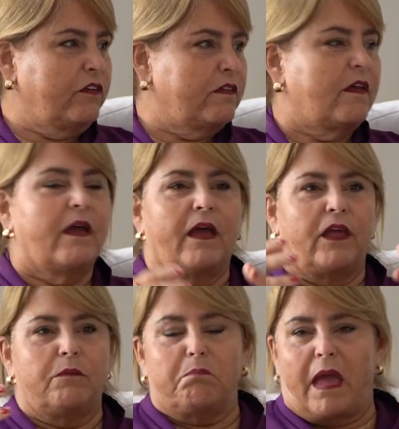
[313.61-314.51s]
Mm-hmm
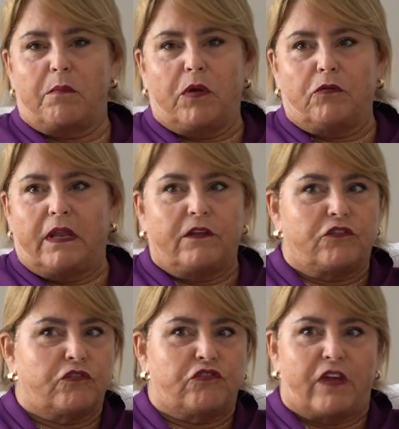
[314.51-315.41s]
maybe you need
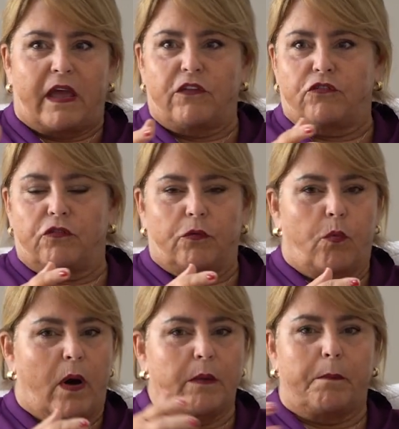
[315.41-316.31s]
to change
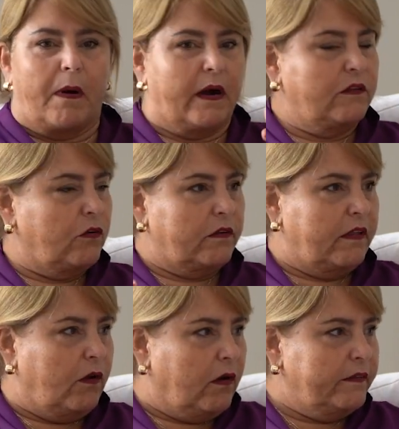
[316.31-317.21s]
one part or
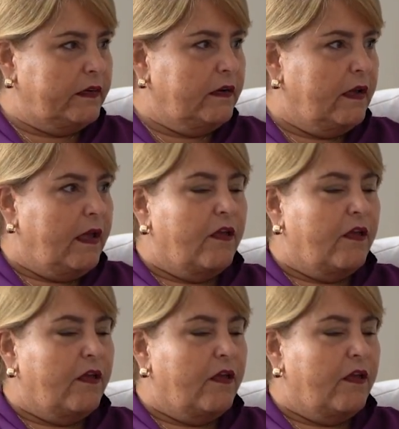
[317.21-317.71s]
the other